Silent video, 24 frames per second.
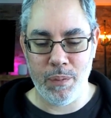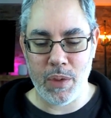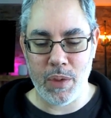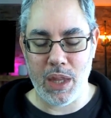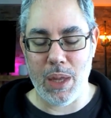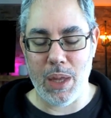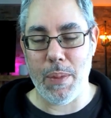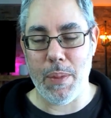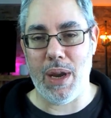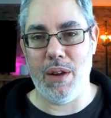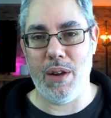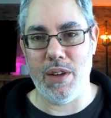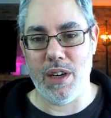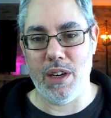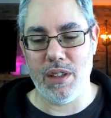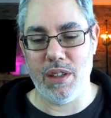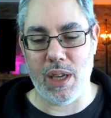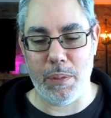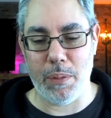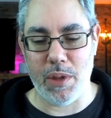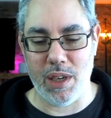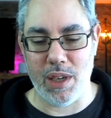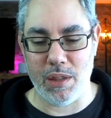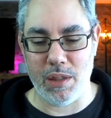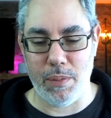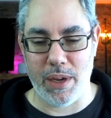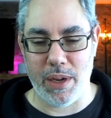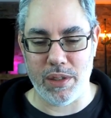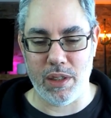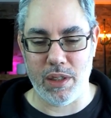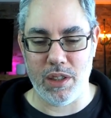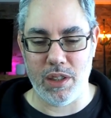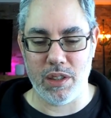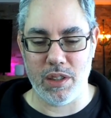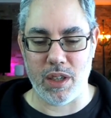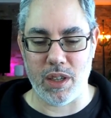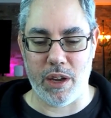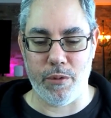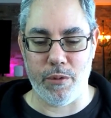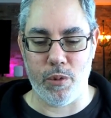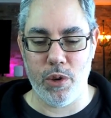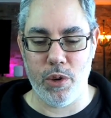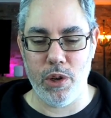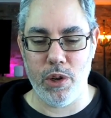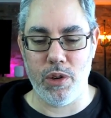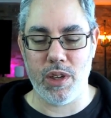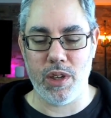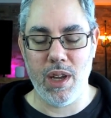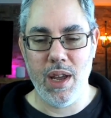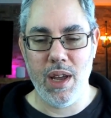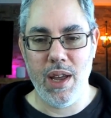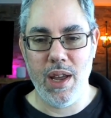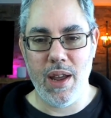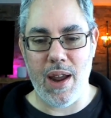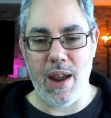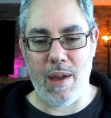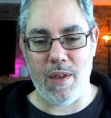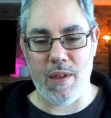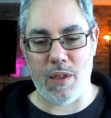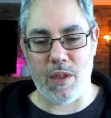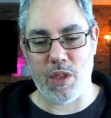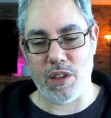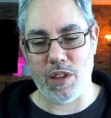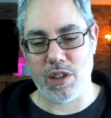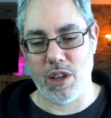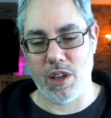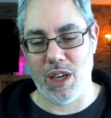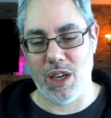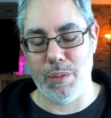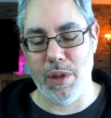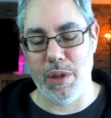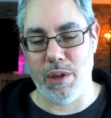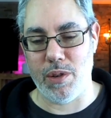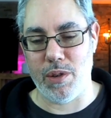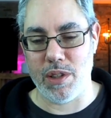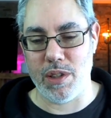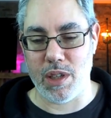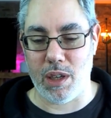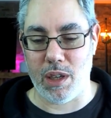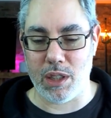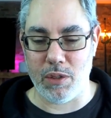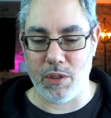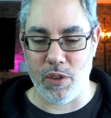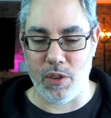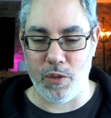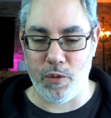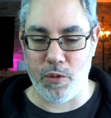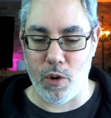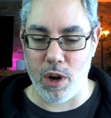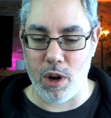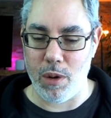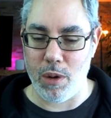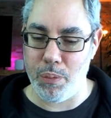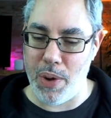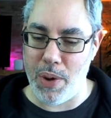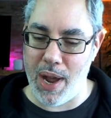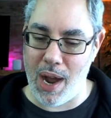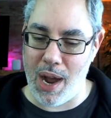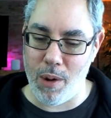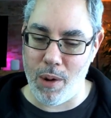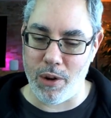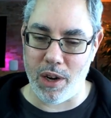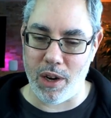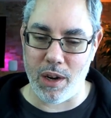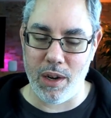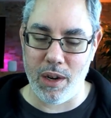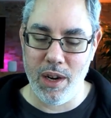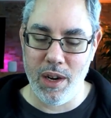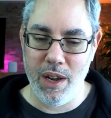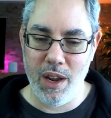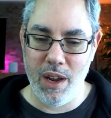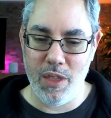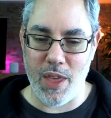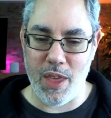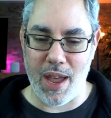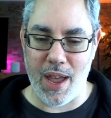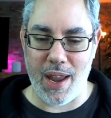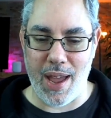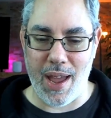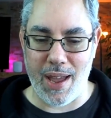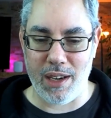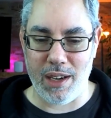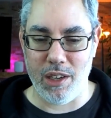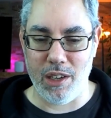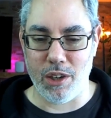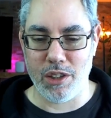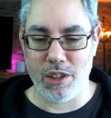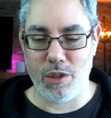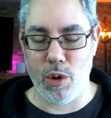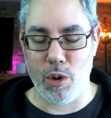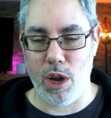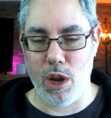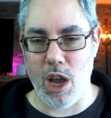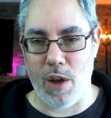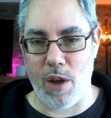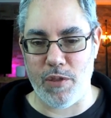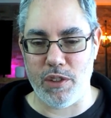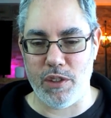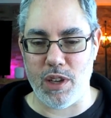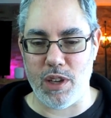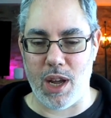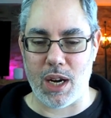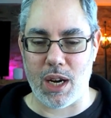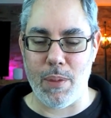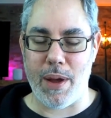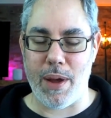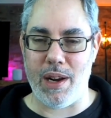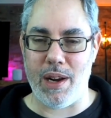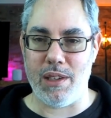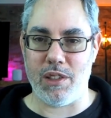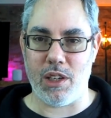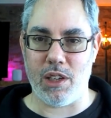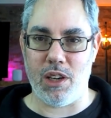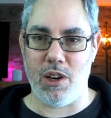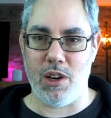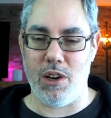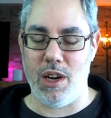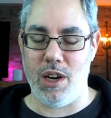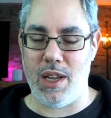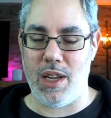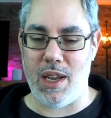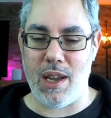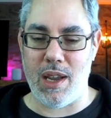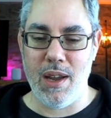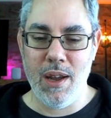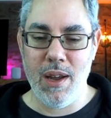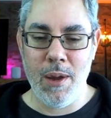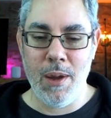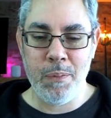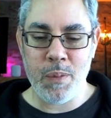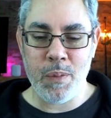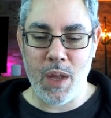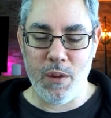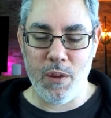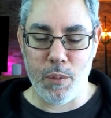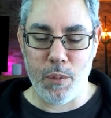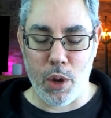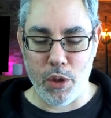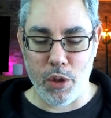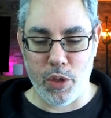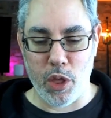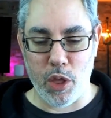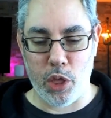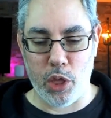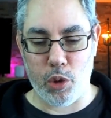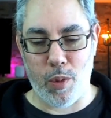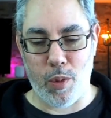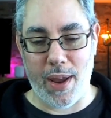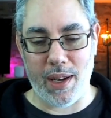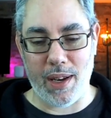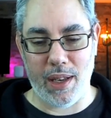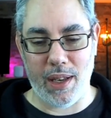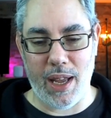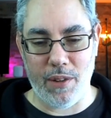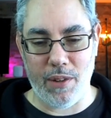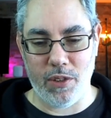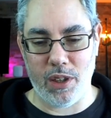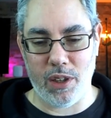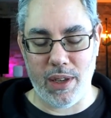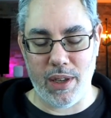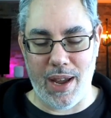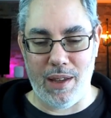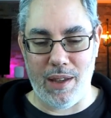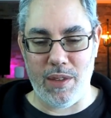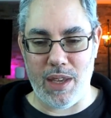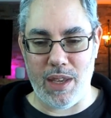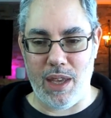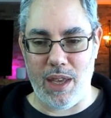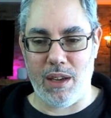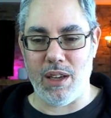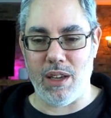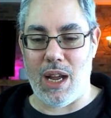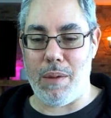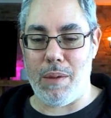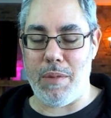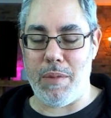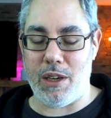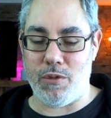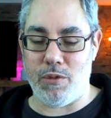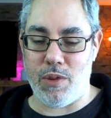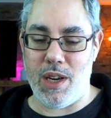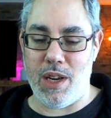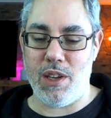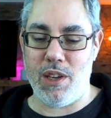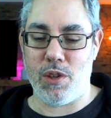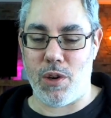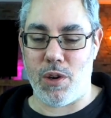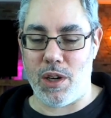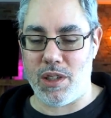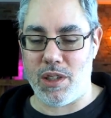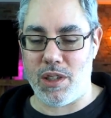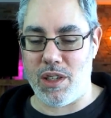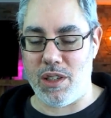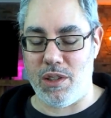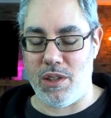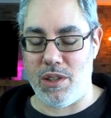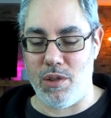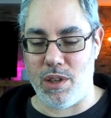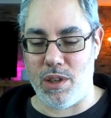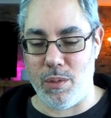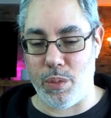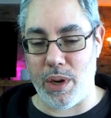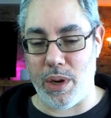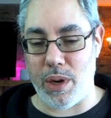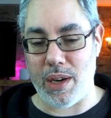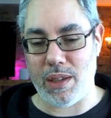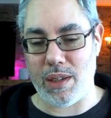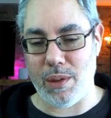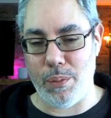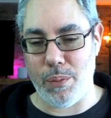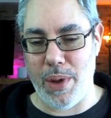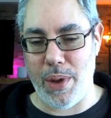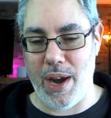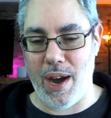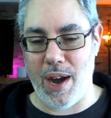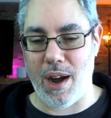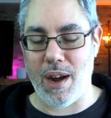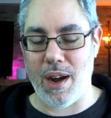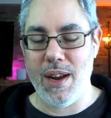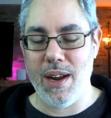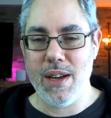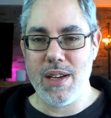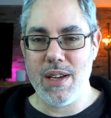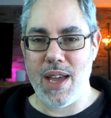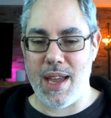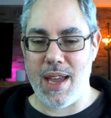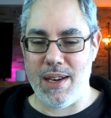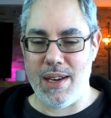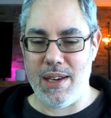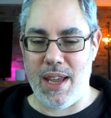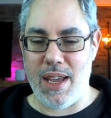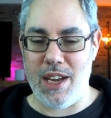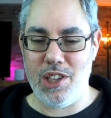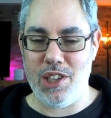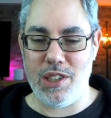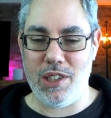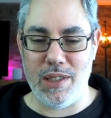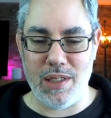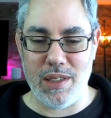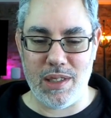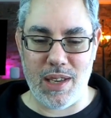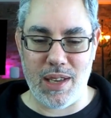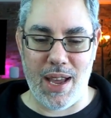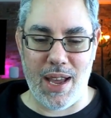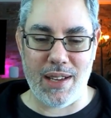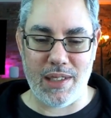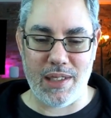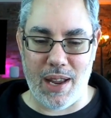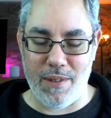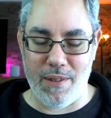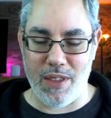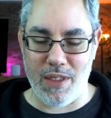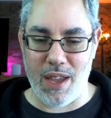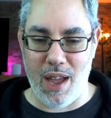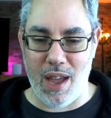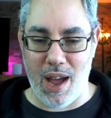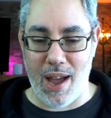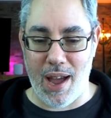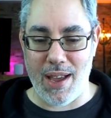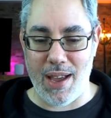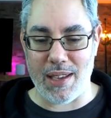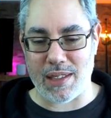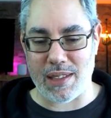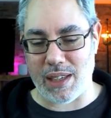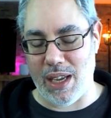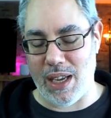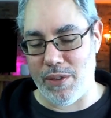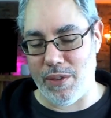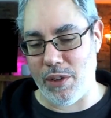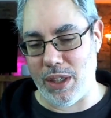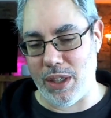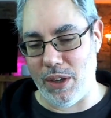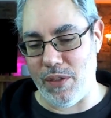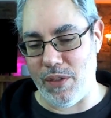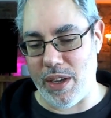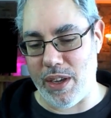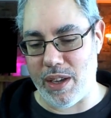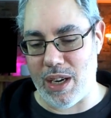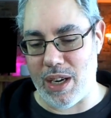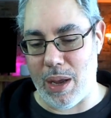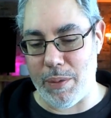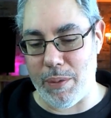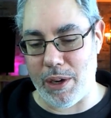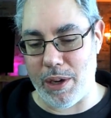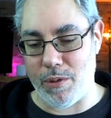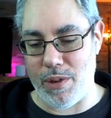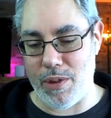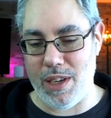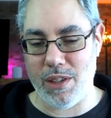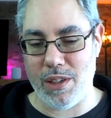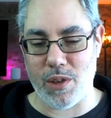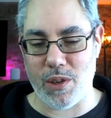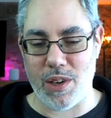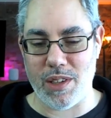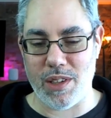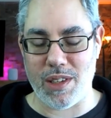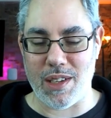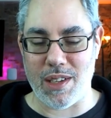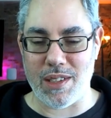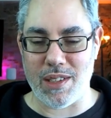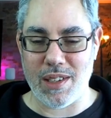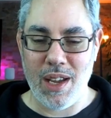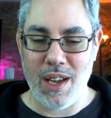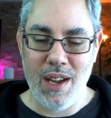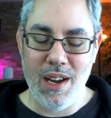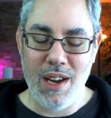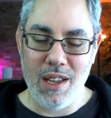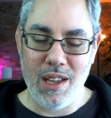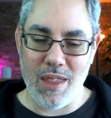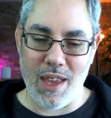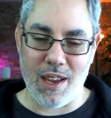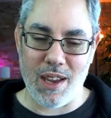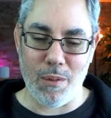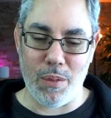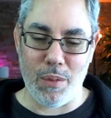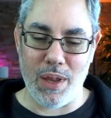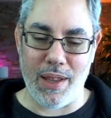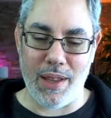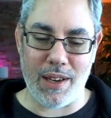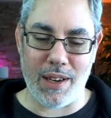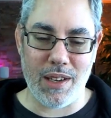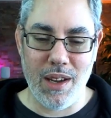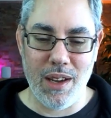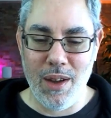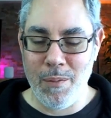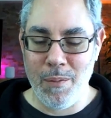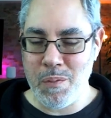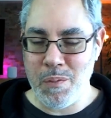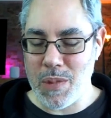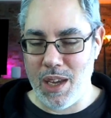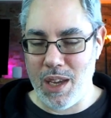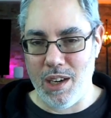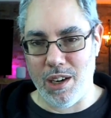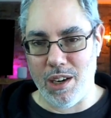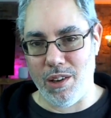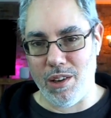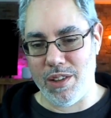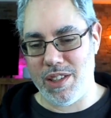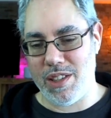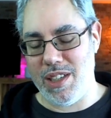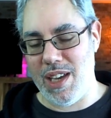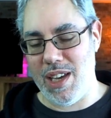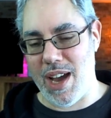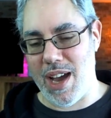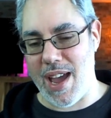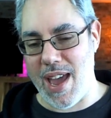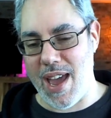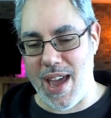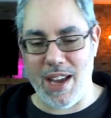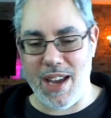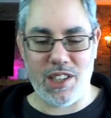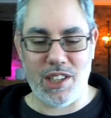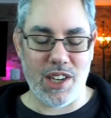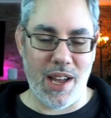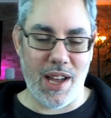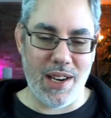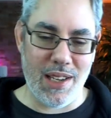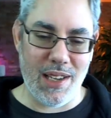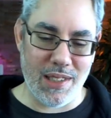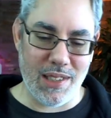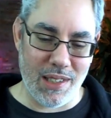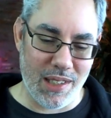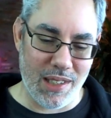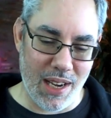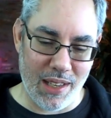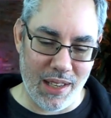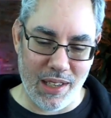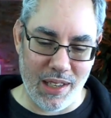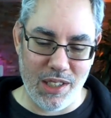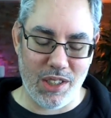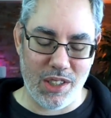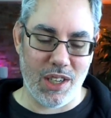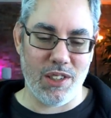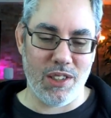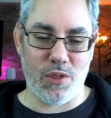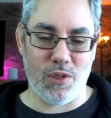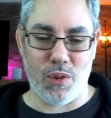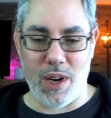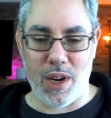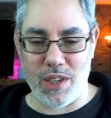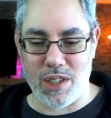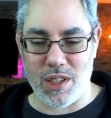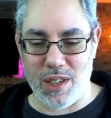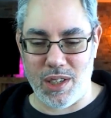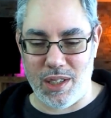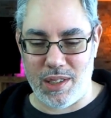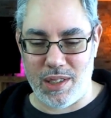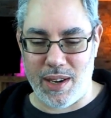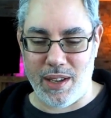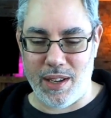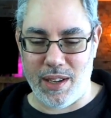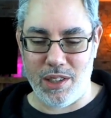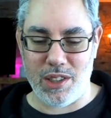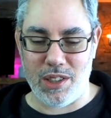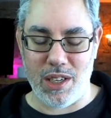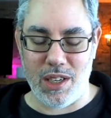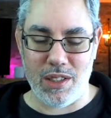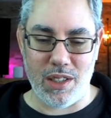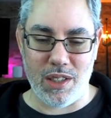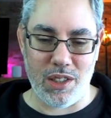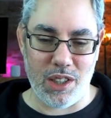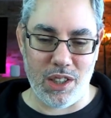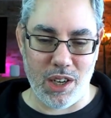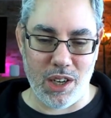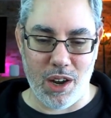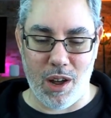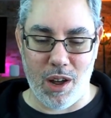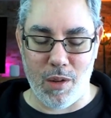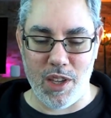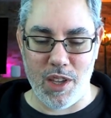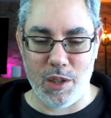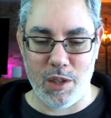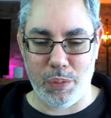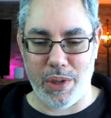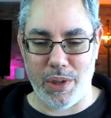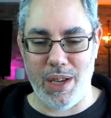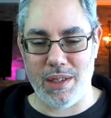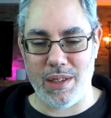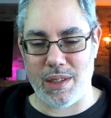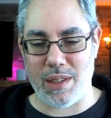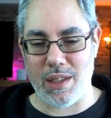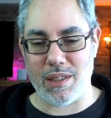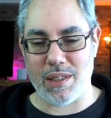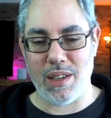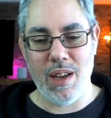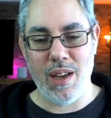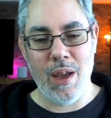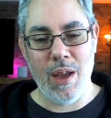They might have intercepted his messages en route, and that this could have been the result of a foreign power that had, because we often talk about in security, both the threat level and the economic resources you can bring to bear. And nation states have the highest level of economic resources. They can bring, CIA, Chinese intelligence, Russian intelligence, all these places.